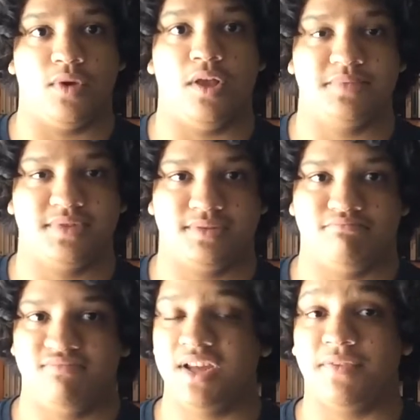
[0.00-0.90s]
Realms.
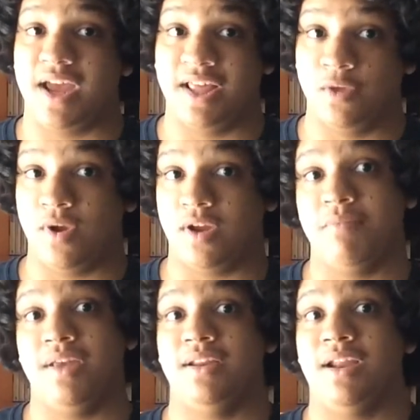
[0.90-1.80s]
Definitely highly
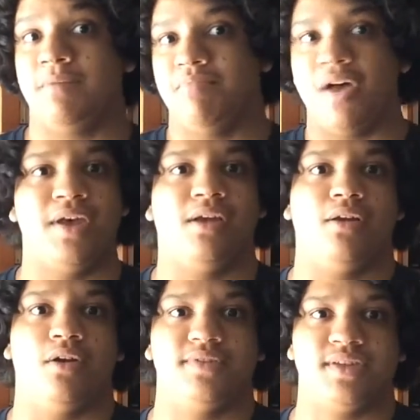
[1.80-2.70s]
recommended. I bought that
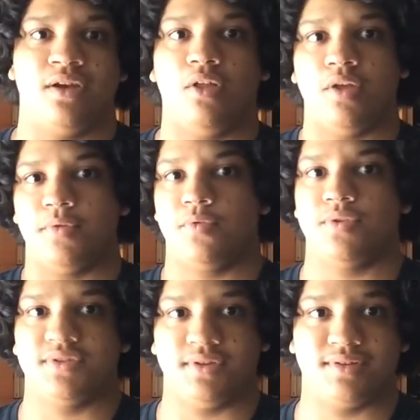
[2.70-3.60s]
on sale on the
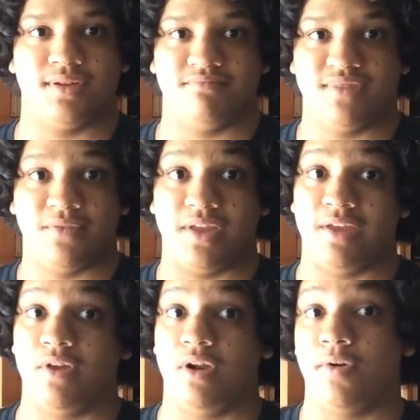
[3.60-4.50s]
360. Definitely
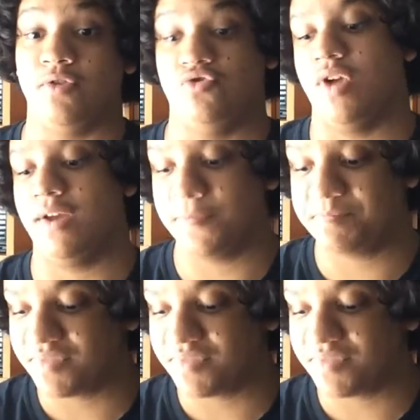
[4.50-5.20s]
had that on hard drive.